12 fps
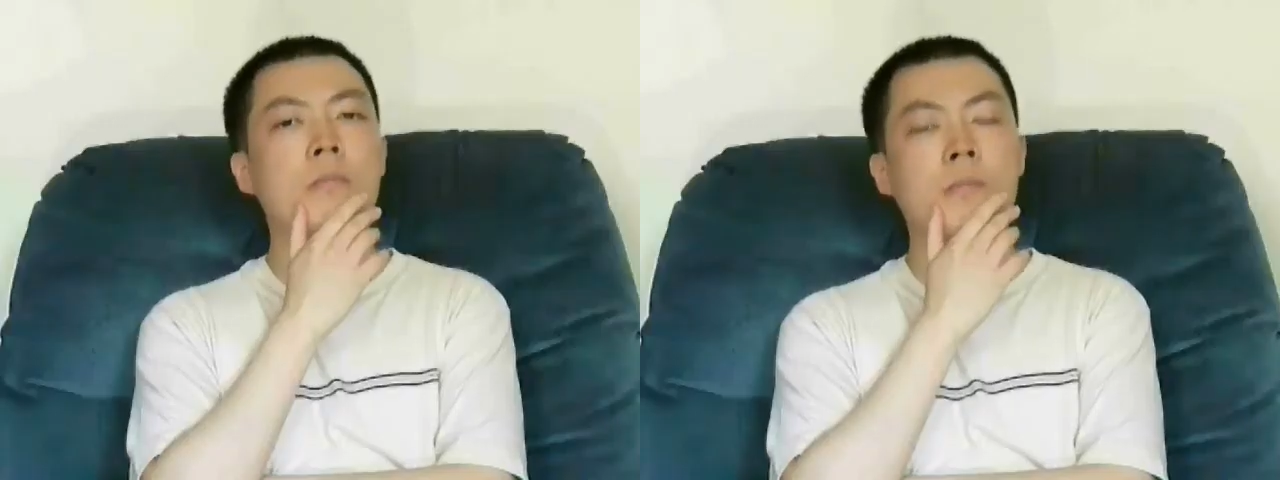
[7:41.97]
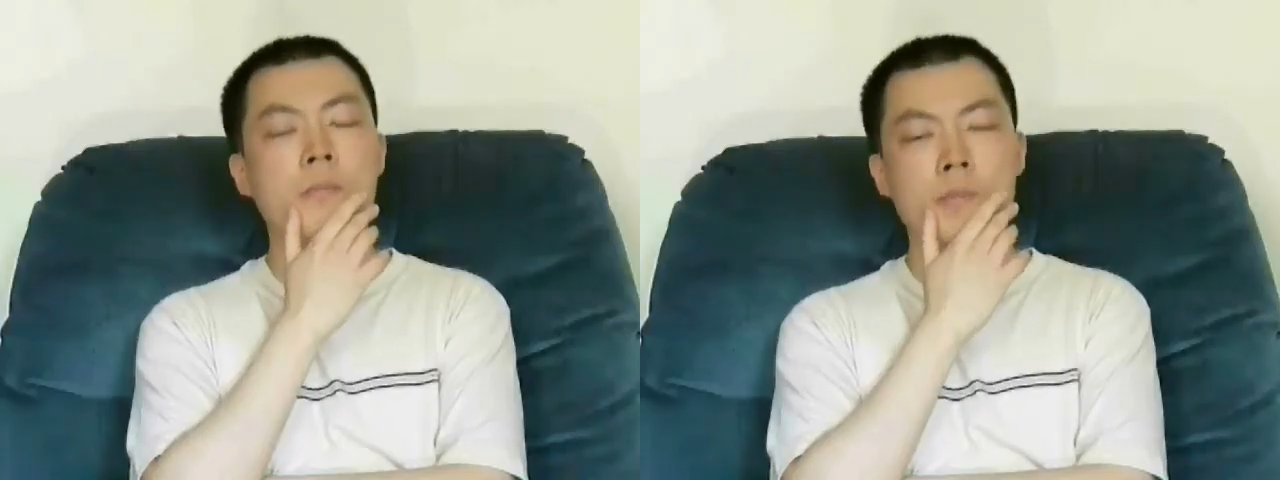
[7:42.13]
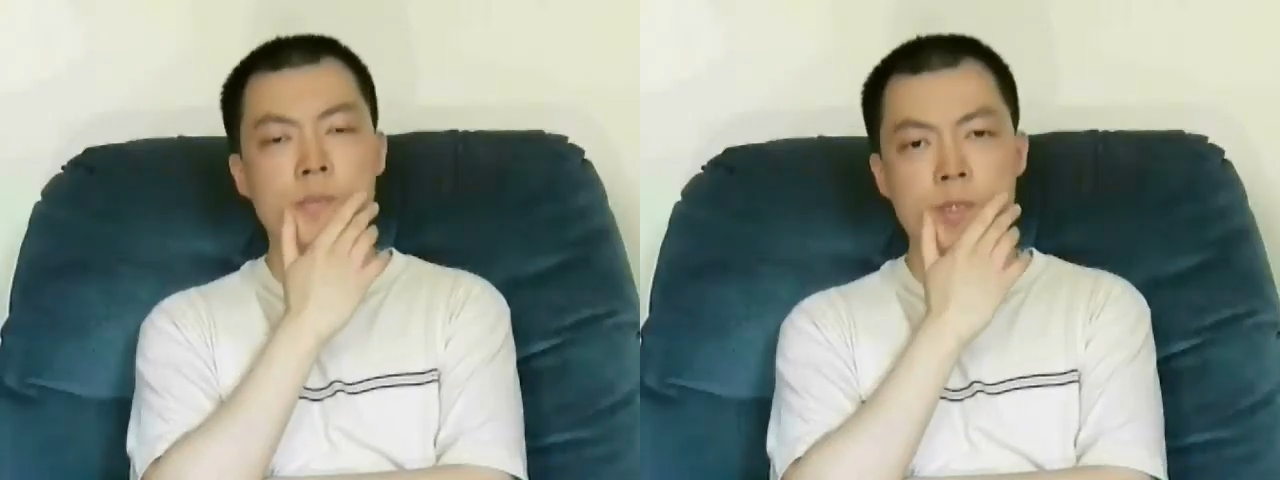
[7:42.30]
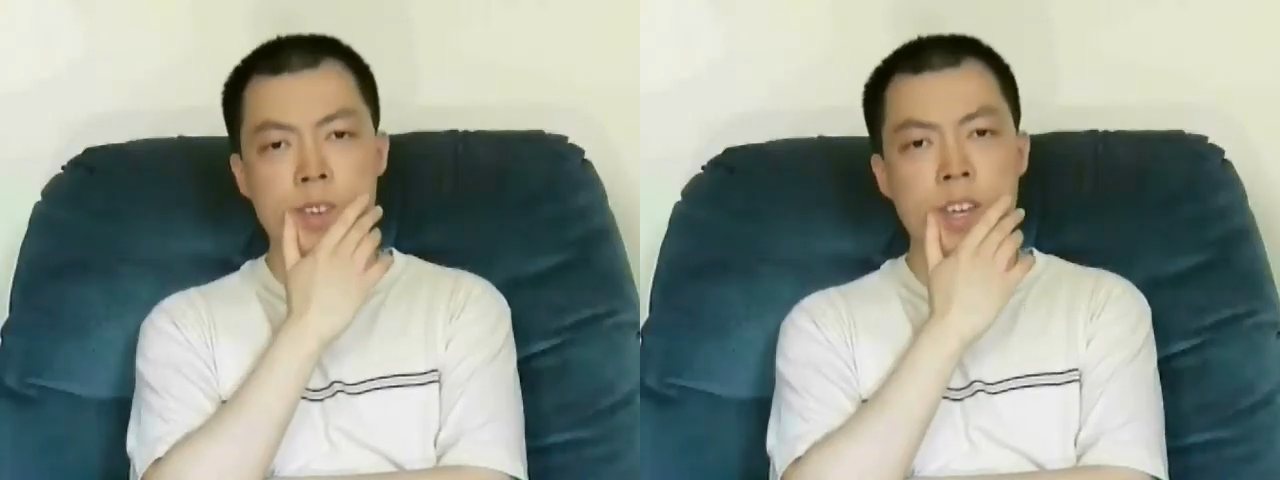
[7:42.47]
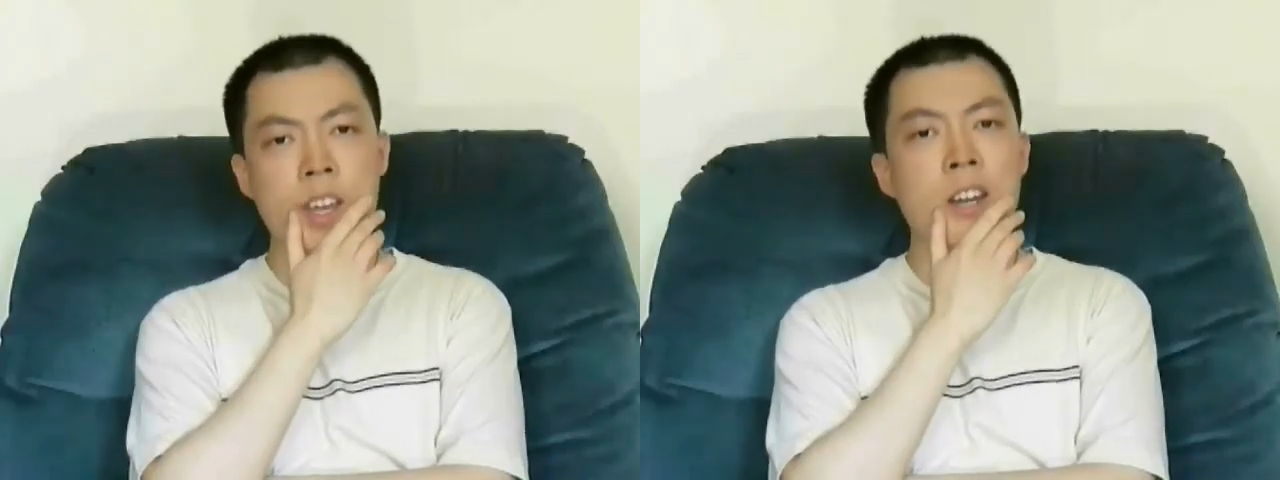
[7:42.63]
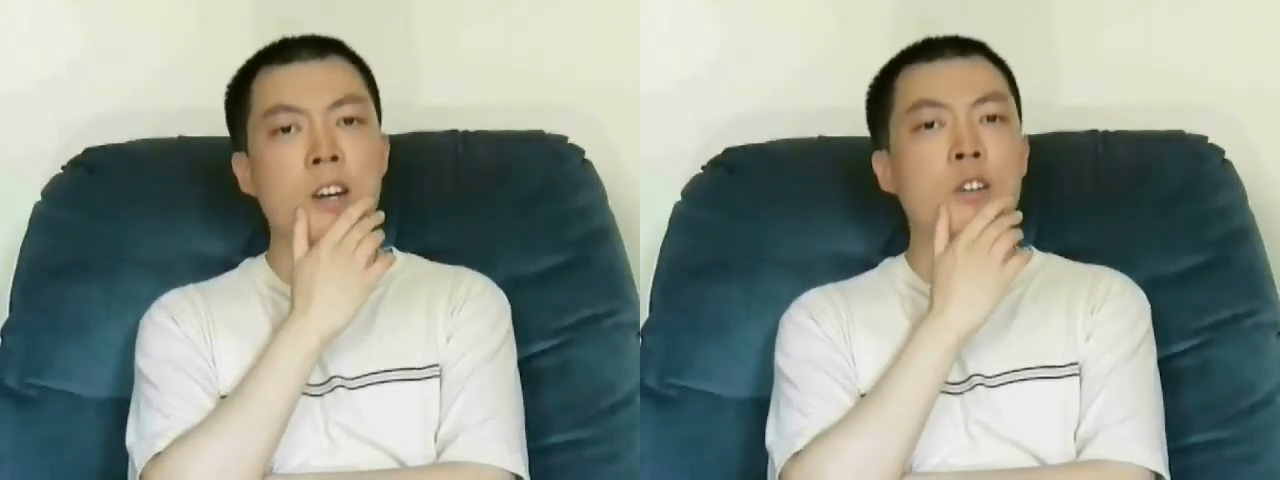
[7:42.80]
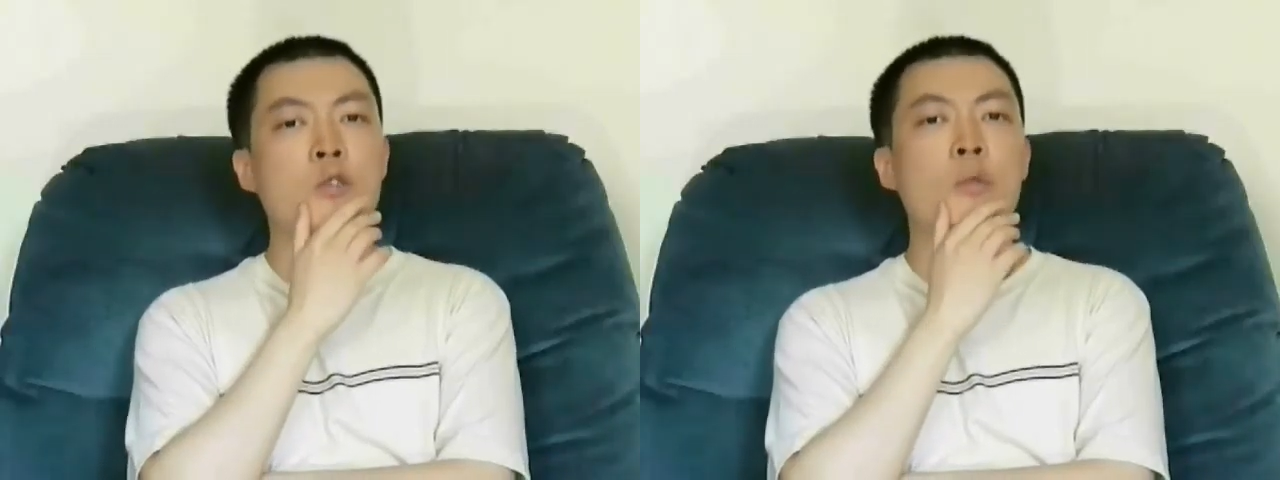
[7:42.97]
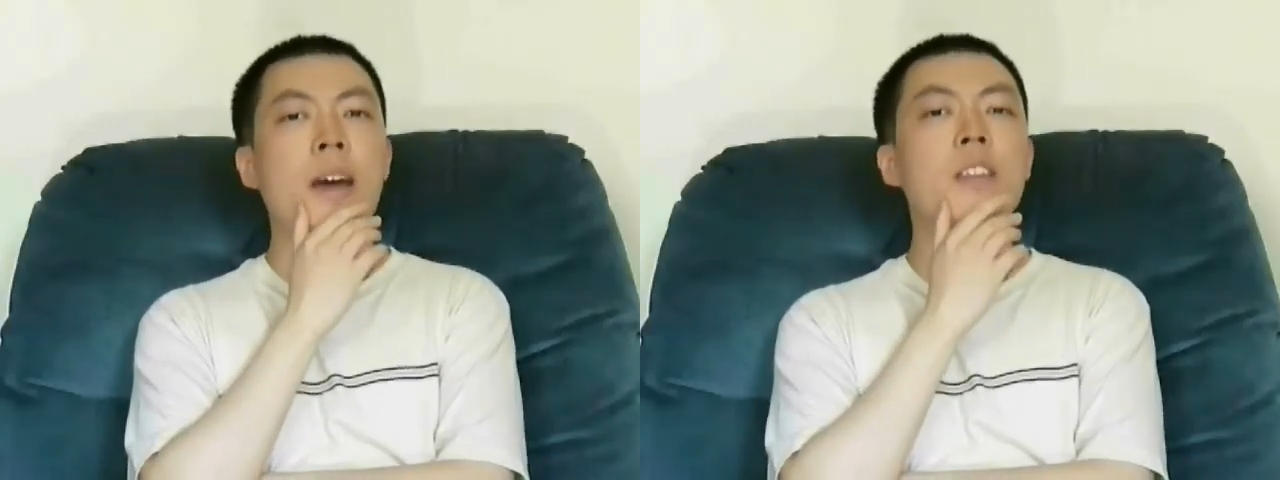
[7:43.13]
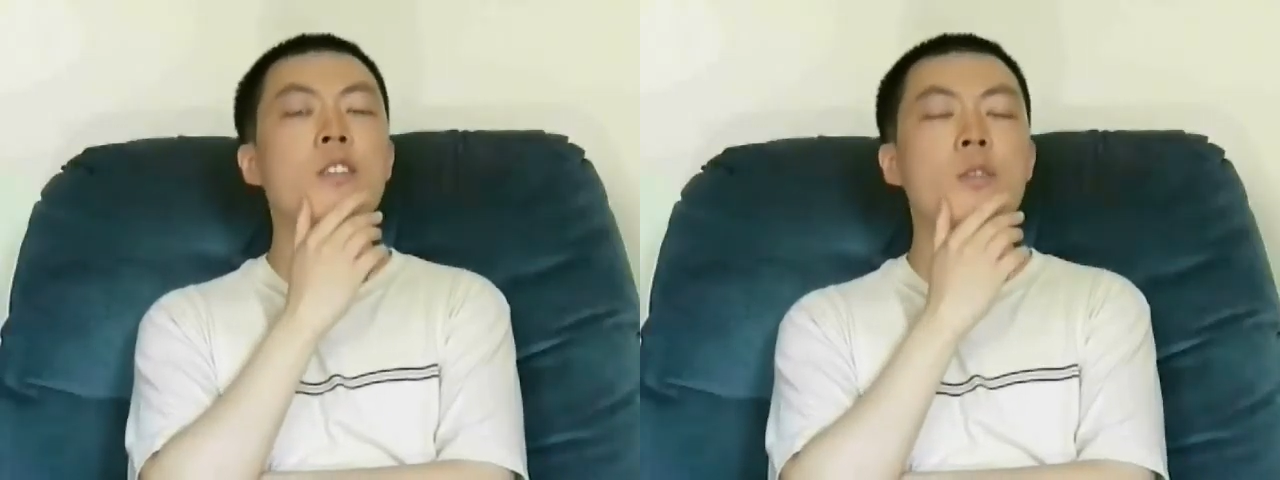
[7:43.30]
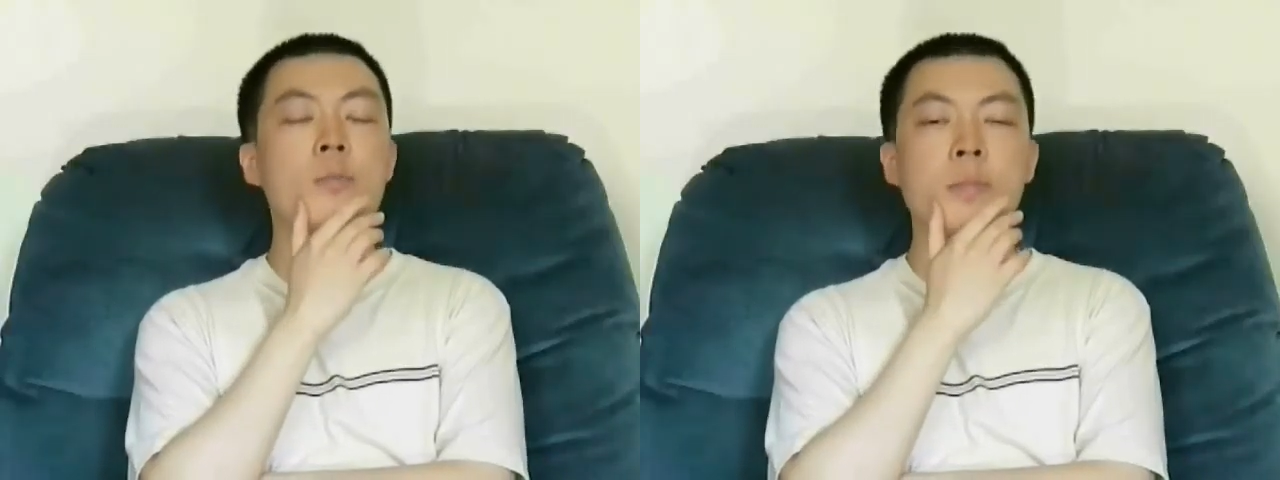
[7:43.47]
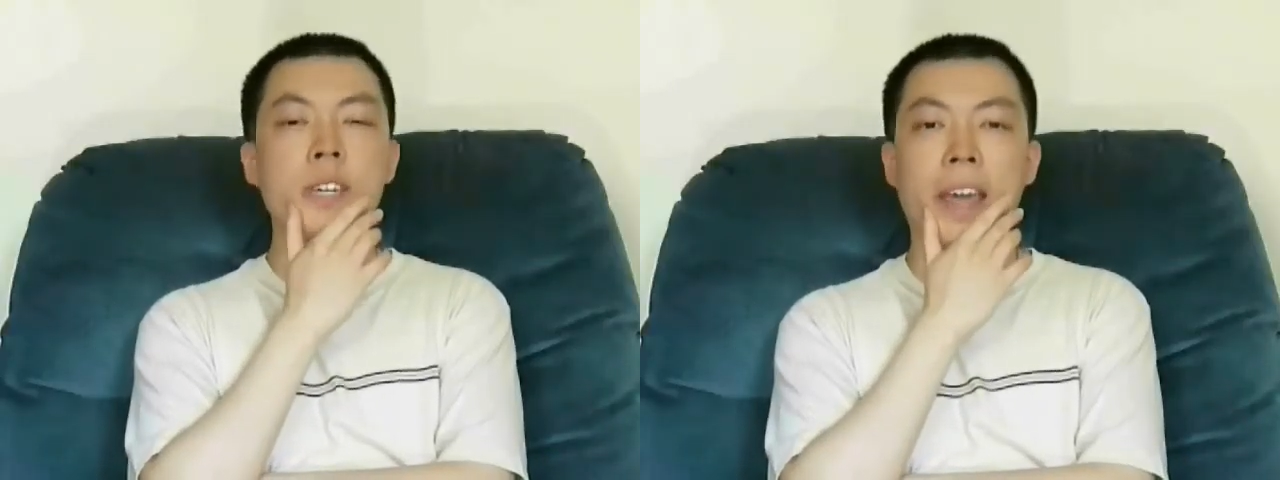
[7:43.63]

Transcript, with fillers: Hmm. Rather